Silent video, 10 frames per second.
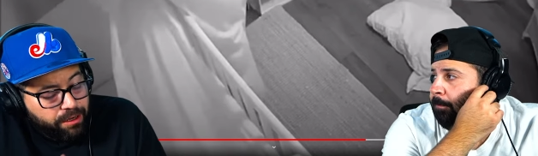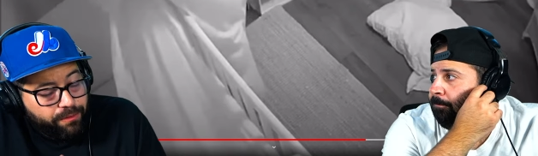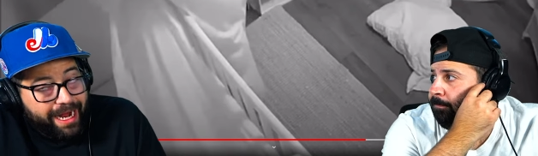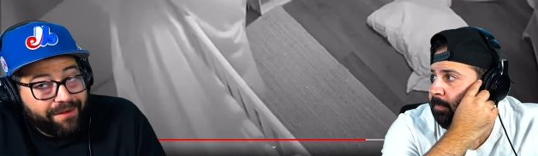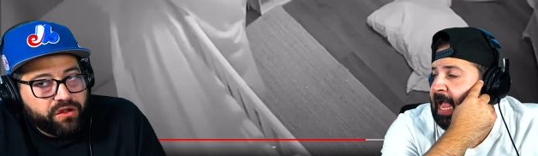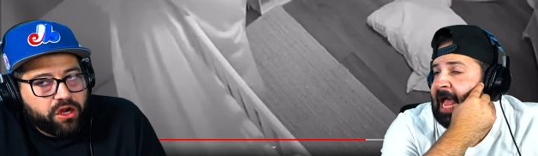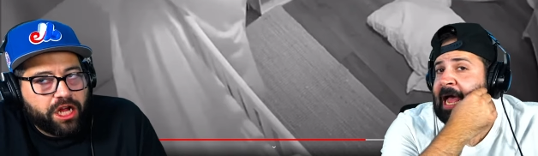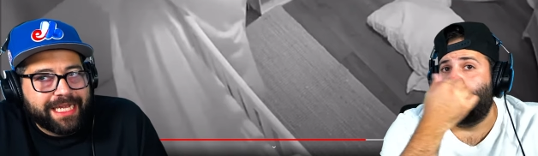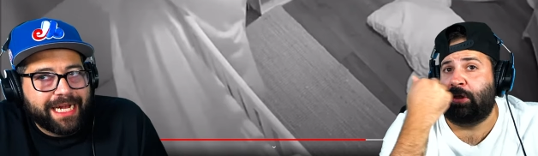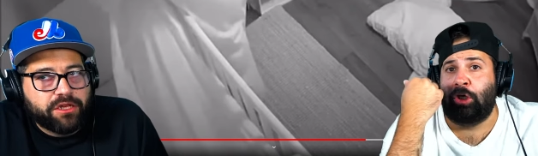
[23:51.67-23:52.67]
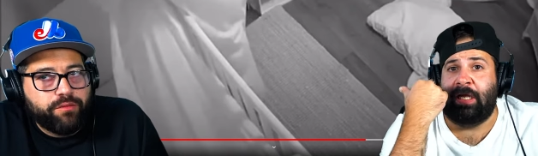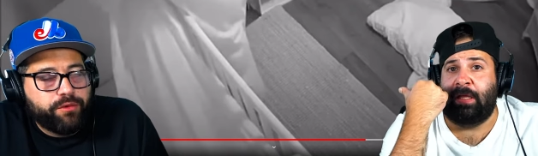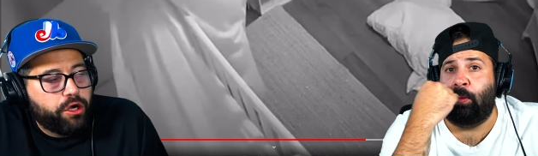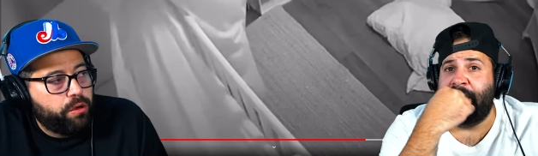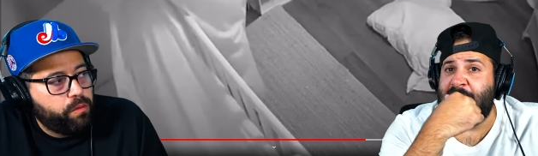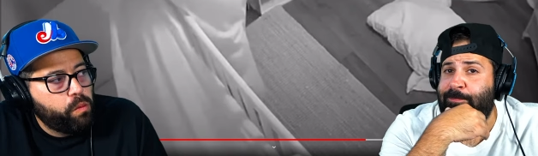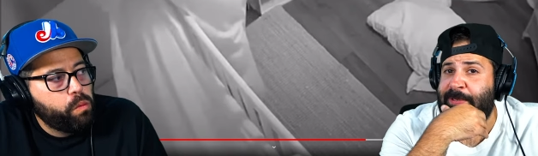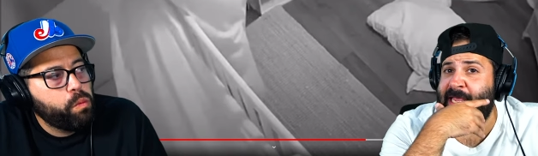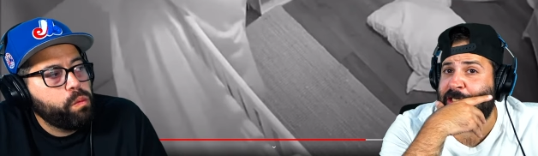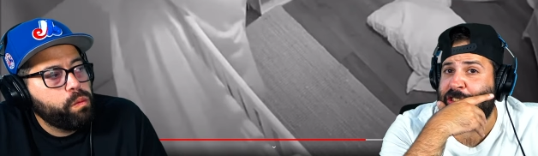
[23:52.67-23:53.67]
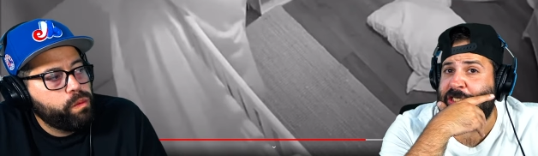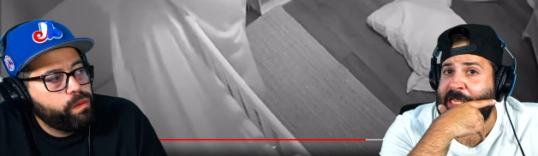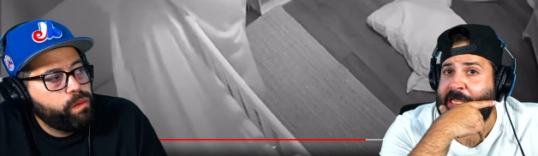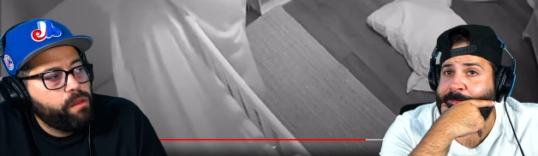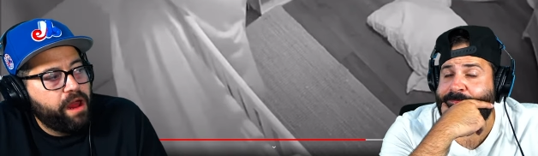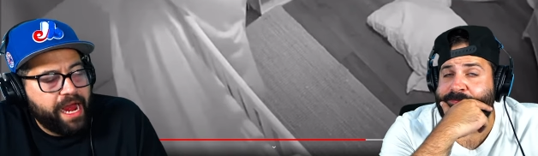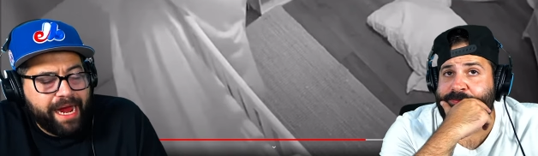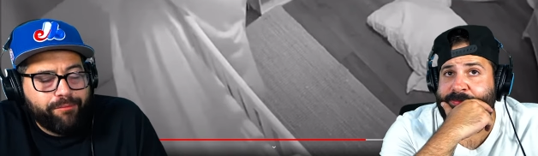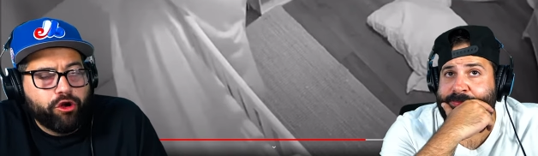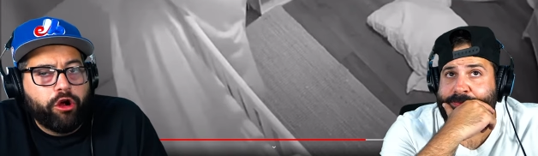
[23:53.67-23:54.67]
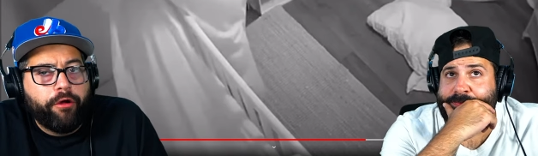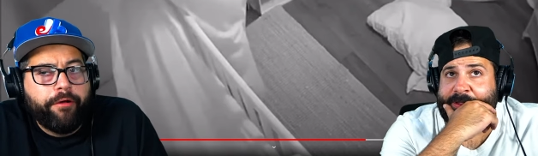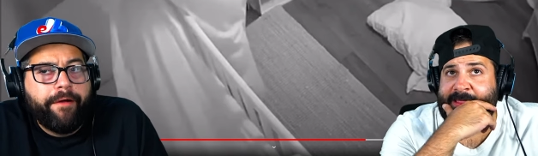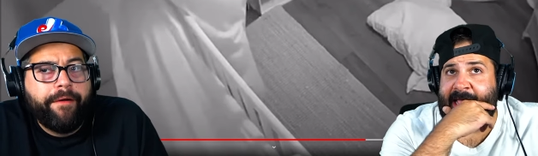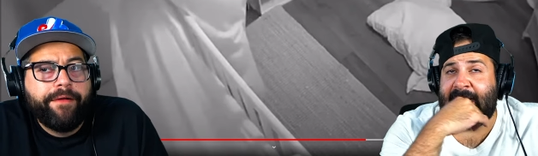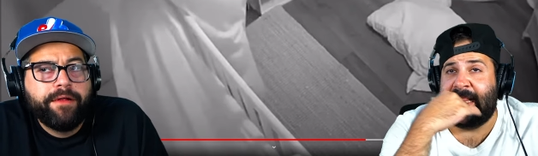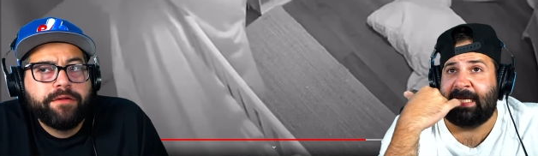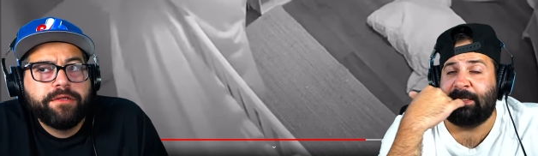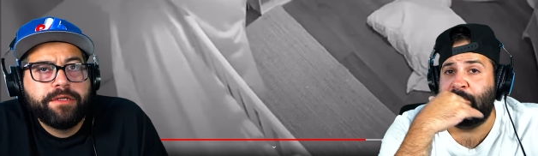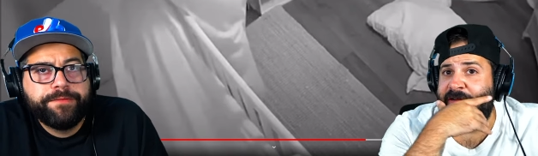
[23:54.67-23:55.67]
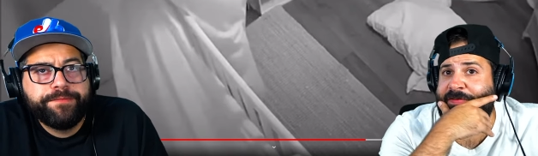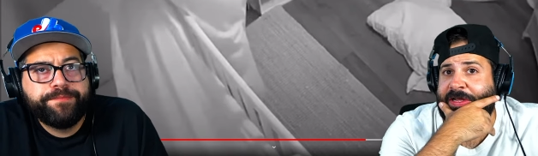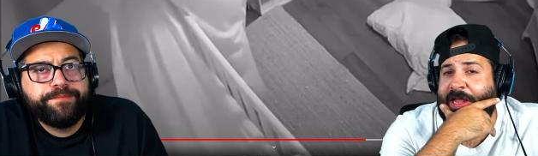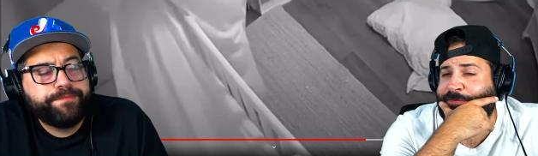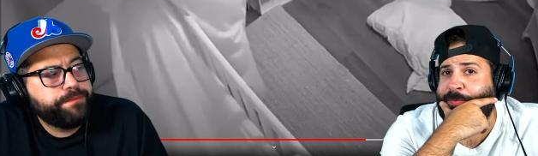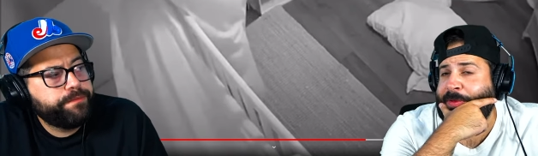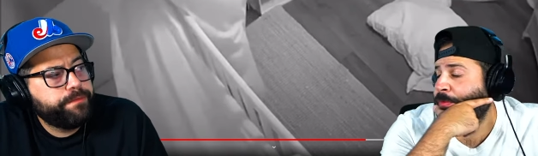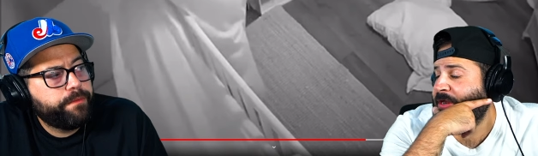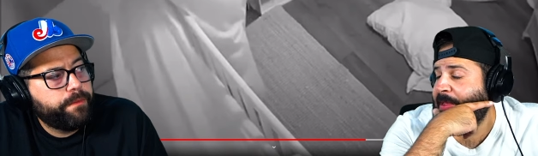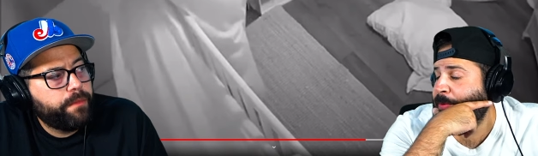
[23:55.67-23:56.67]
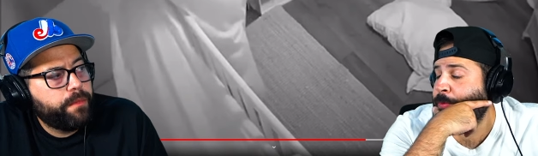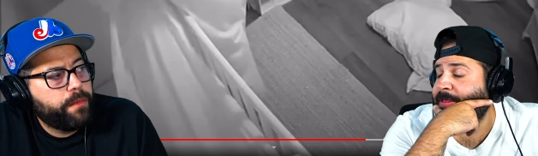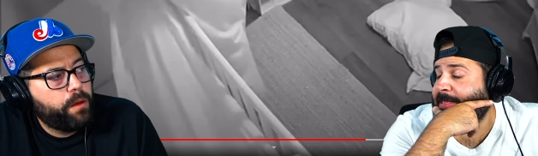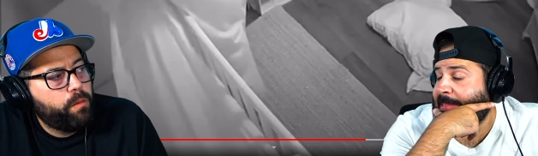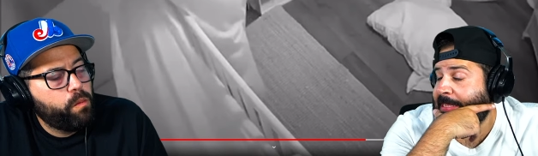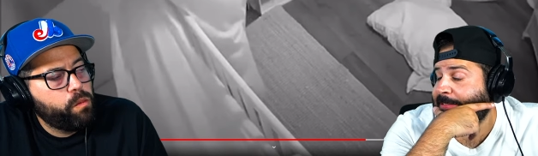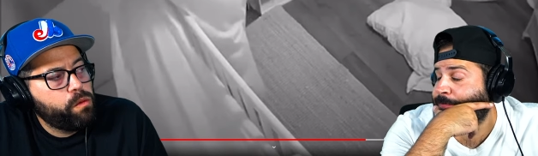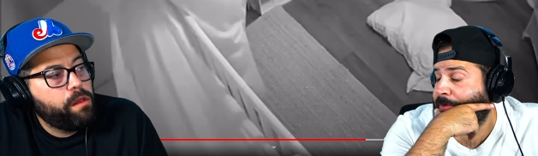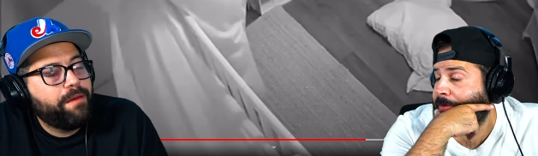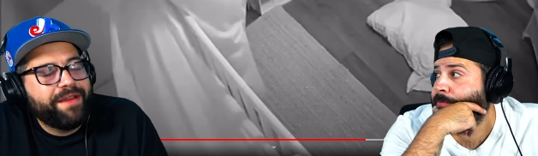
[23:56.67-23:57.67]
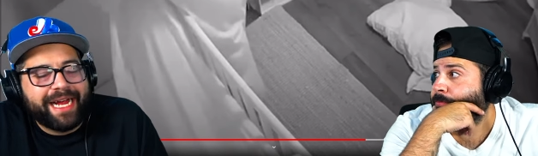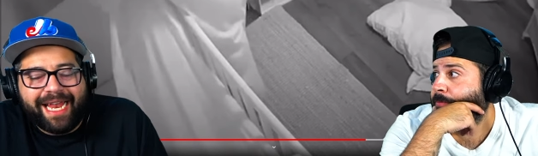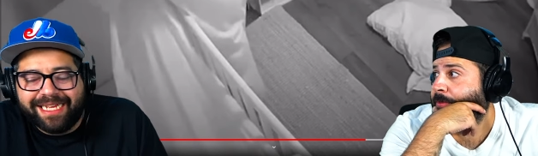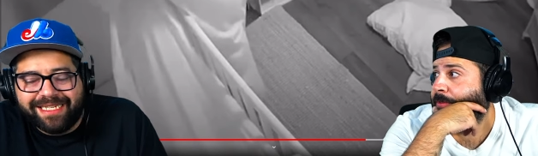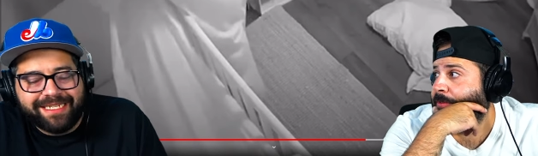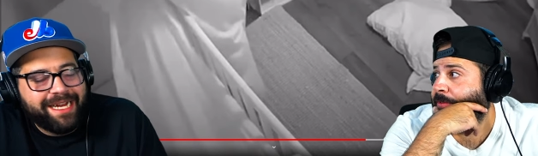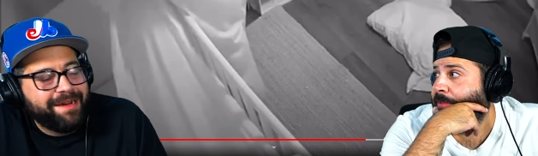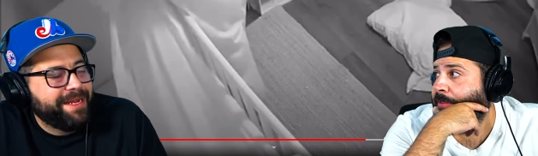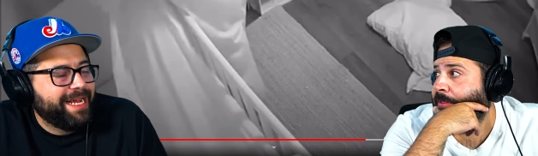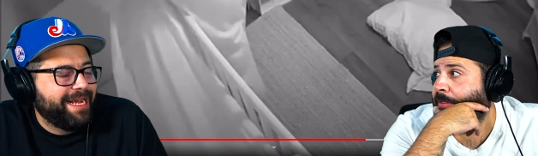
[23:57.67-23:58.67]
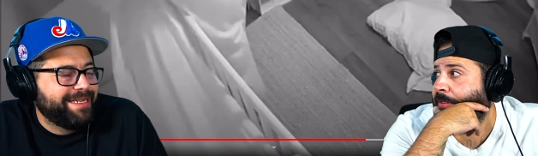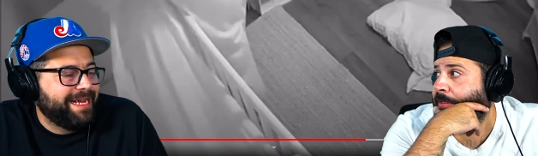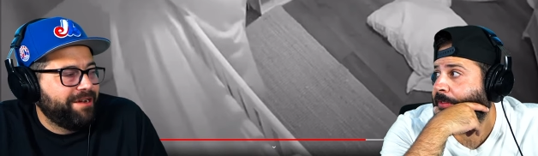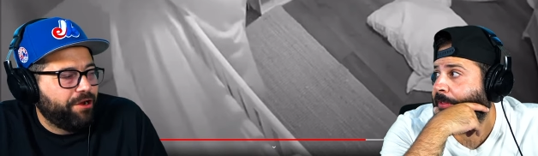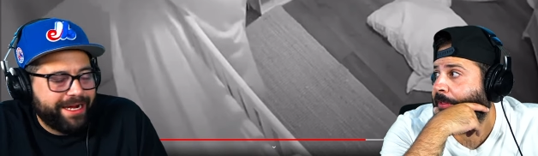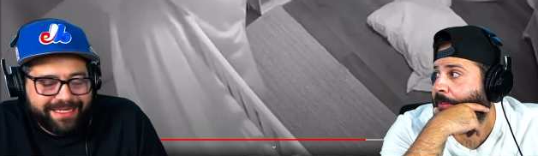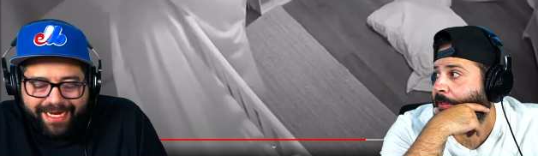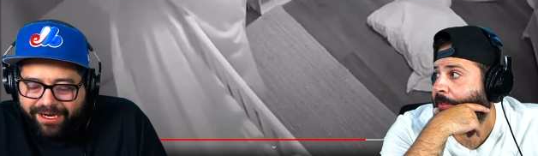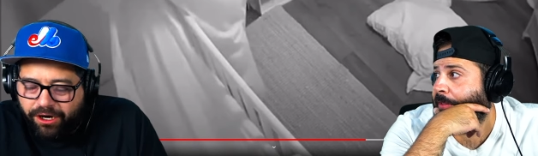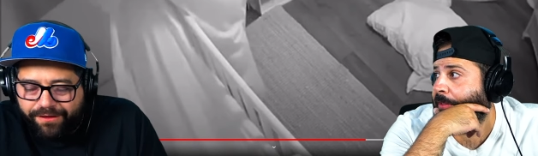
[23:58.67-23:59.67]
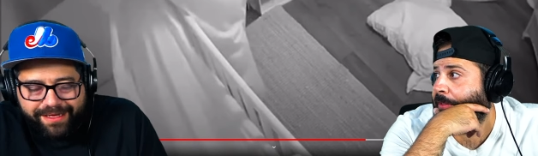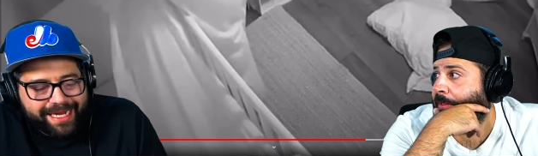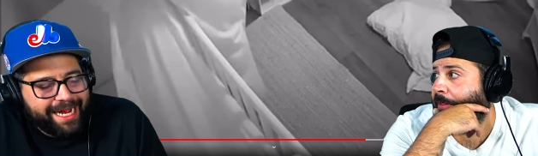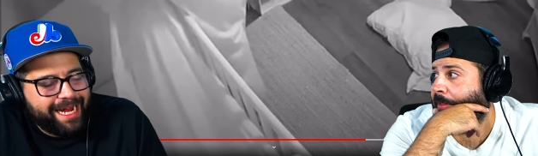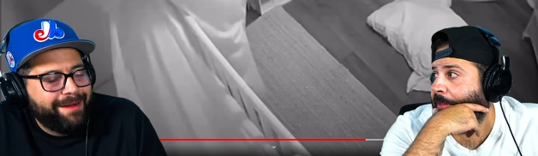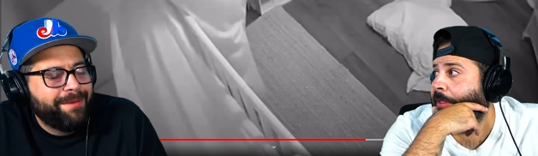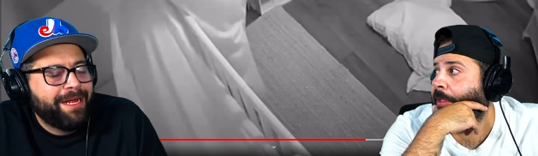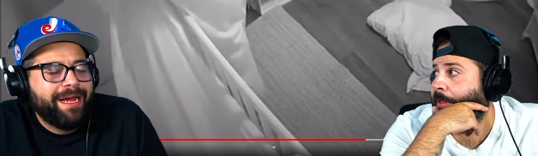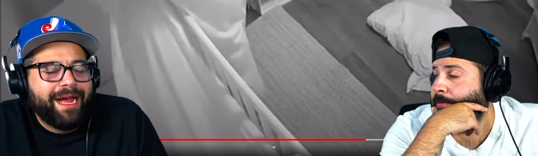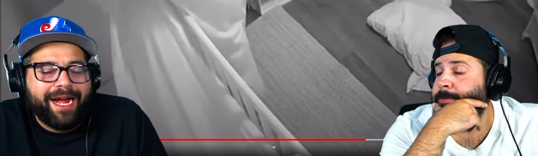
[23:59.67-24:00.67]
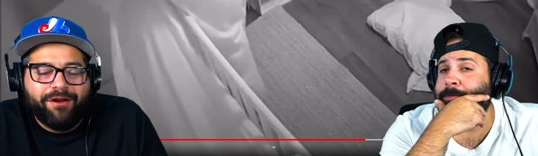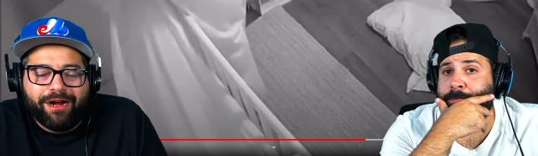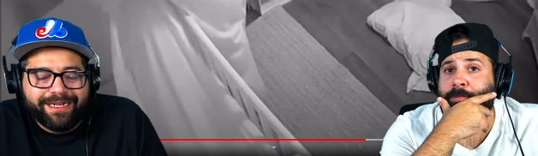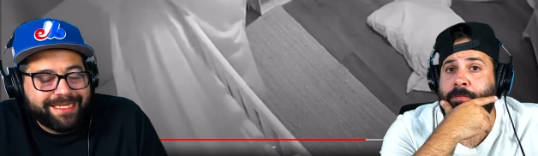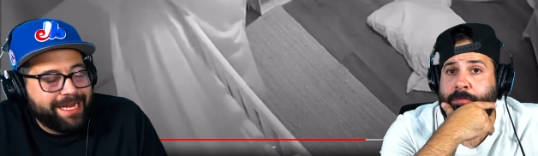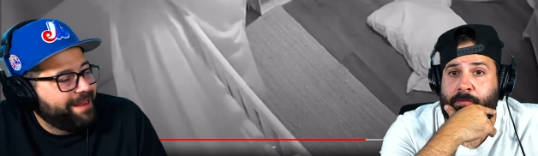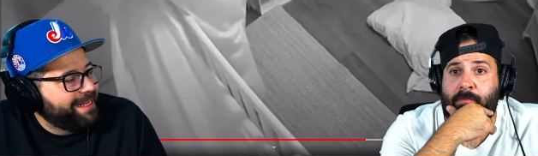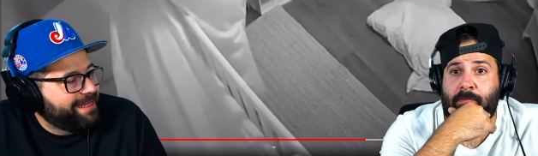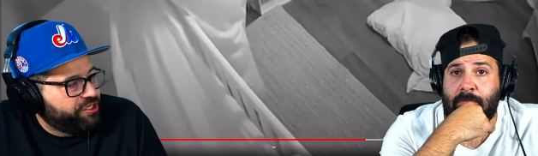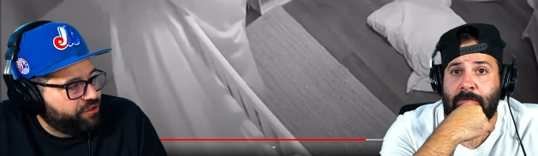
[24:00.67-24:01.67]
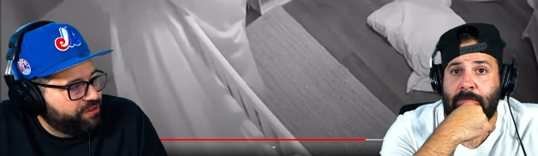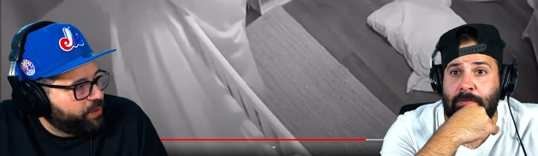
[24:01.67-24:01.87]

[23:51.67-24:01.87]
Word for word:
Speaker 1: We have to. Ah, with your bro. with his PhD. Nah, bro. And that class that we never got from him. What happened with the class, bro? The class is coming, guys. I know I say it all the time. I know I sound like the Juice